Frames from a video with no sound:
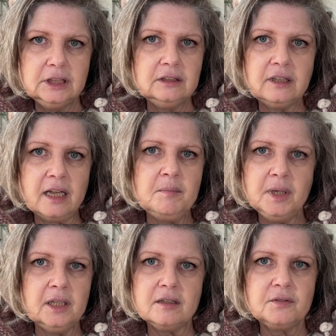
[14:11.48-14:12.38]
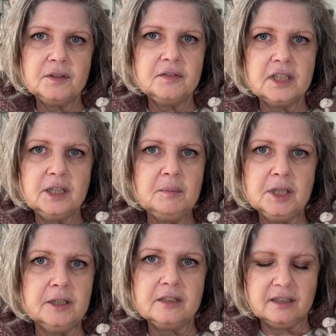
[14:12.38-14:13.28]
10 minutes, 15
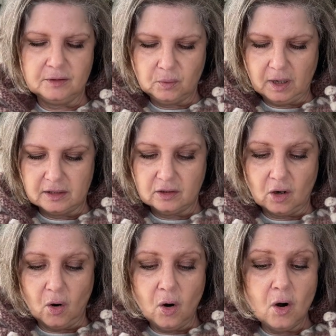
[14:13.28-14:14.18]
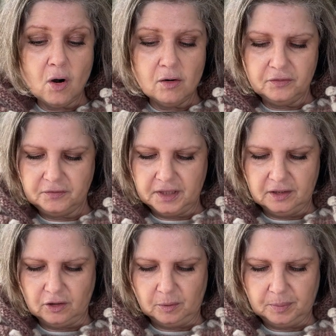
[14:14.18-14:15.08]
minutes, it was all
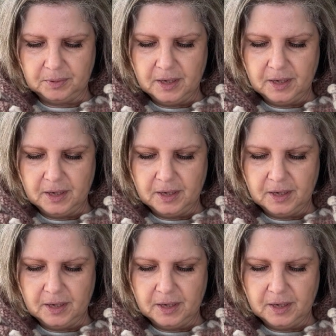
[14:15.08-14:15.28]
filled up.